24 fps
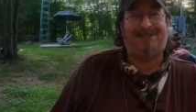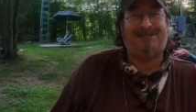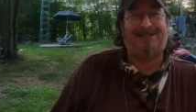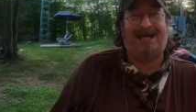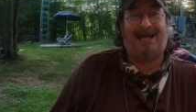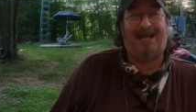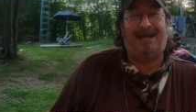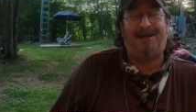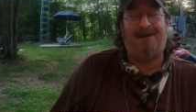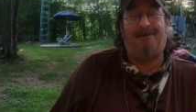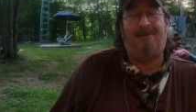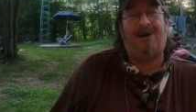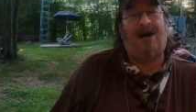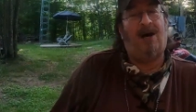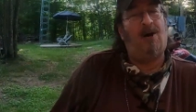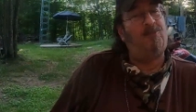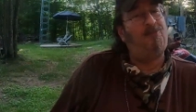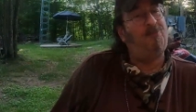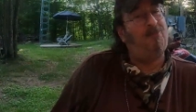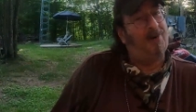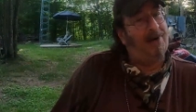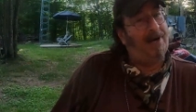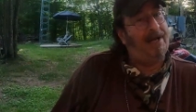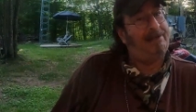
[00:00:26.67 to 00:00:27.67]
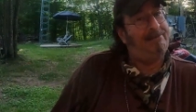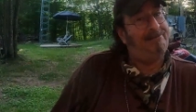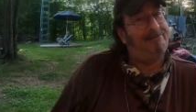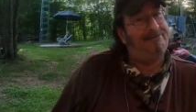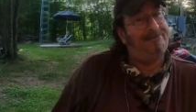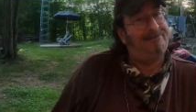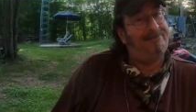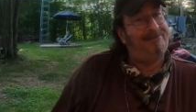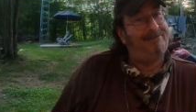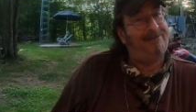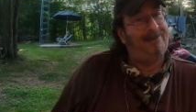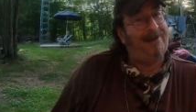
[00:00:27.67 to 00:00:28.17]
excited about, but
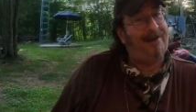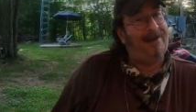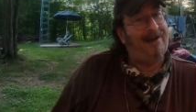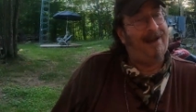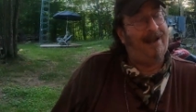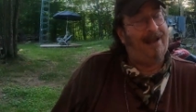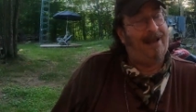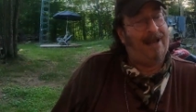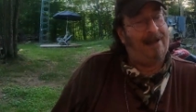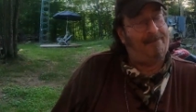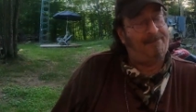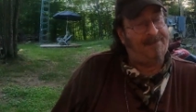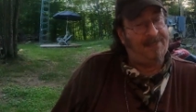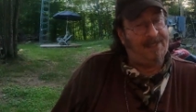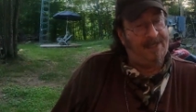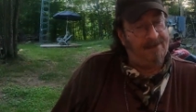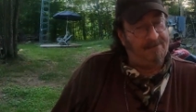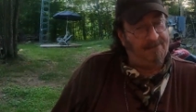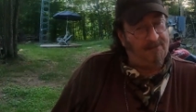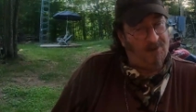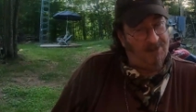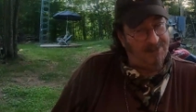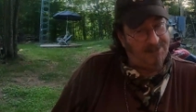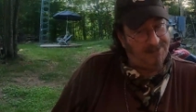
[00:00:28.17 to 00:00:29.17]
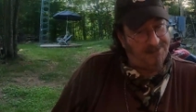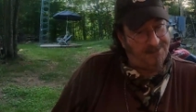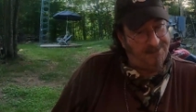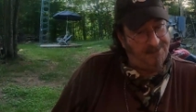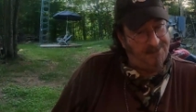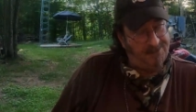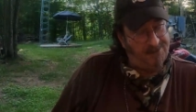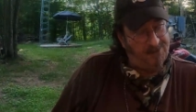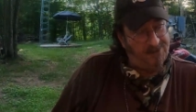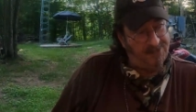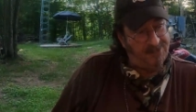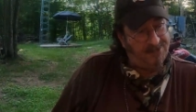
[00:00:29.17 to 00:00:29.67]
I have to give what's
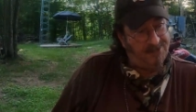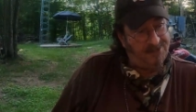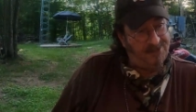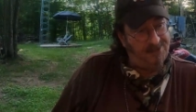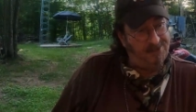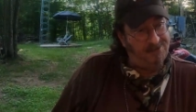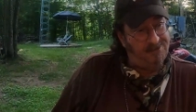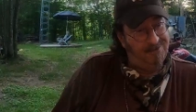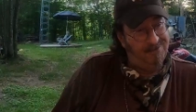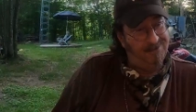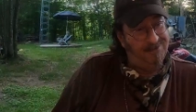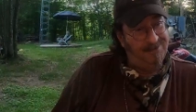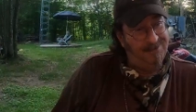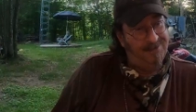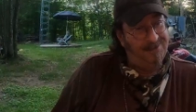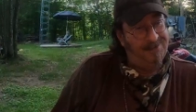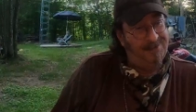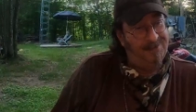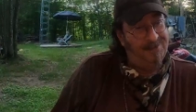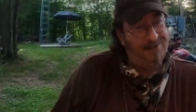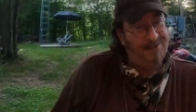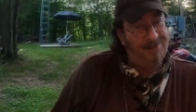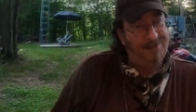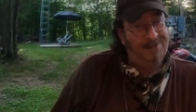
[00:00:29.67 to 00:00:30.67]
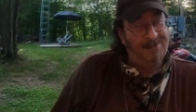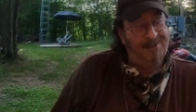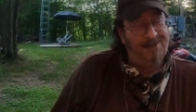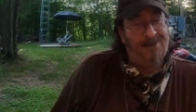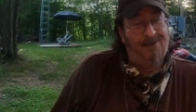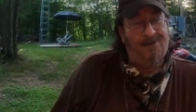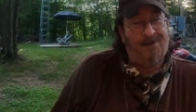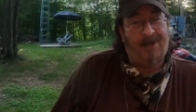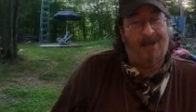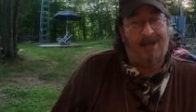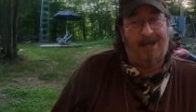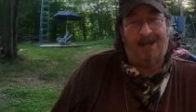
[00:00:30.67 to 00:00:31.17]
due is due.
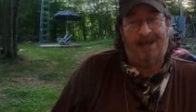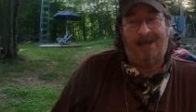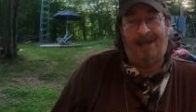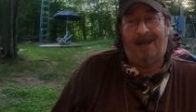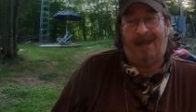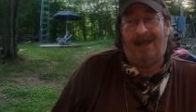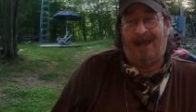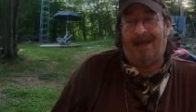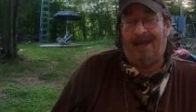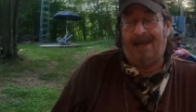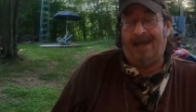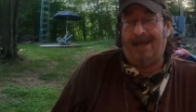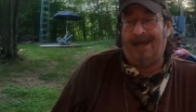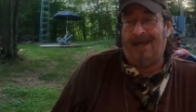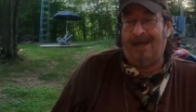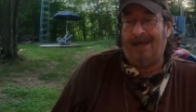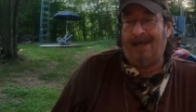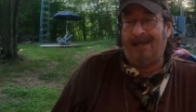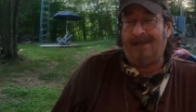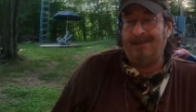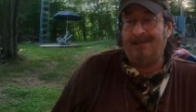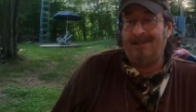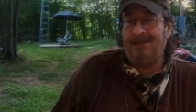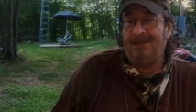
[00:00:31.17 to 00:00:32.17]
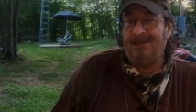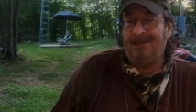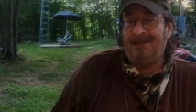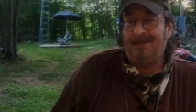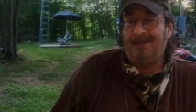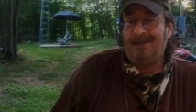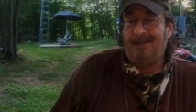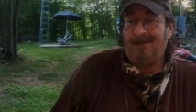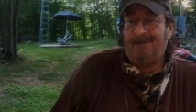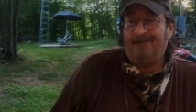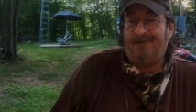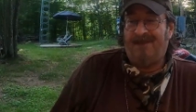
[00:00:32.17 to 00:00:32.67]
Okay, and
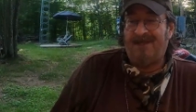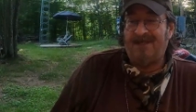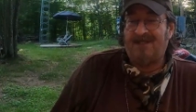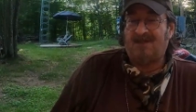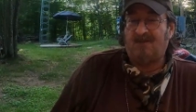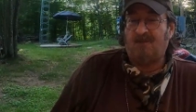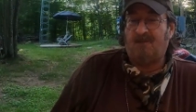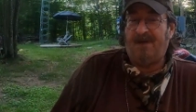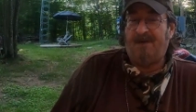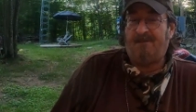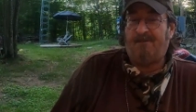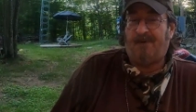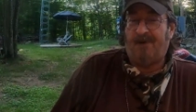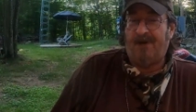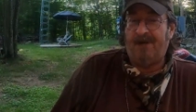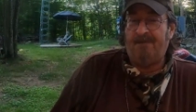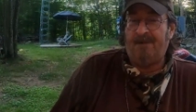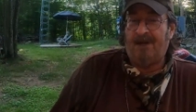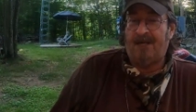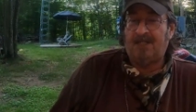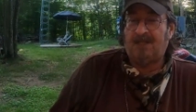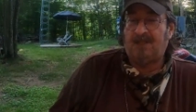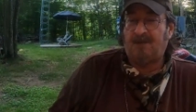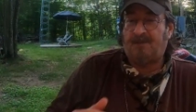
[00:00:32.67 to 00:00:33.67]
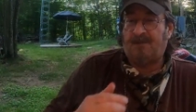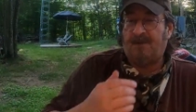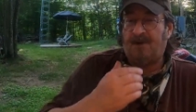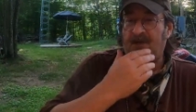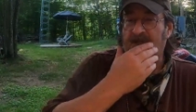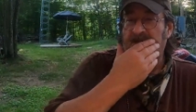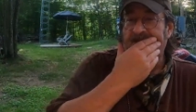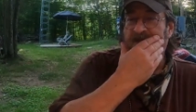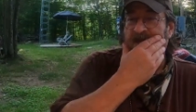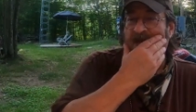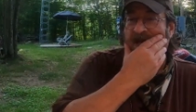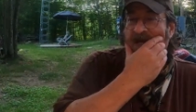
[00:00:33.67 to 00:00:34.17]
this will be pretty much the
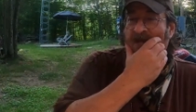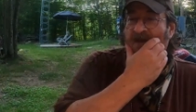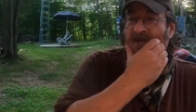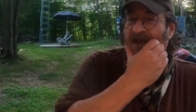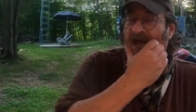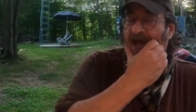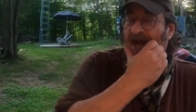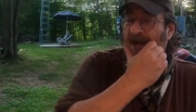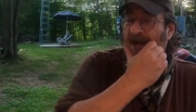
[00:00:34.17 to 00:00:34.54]
first thing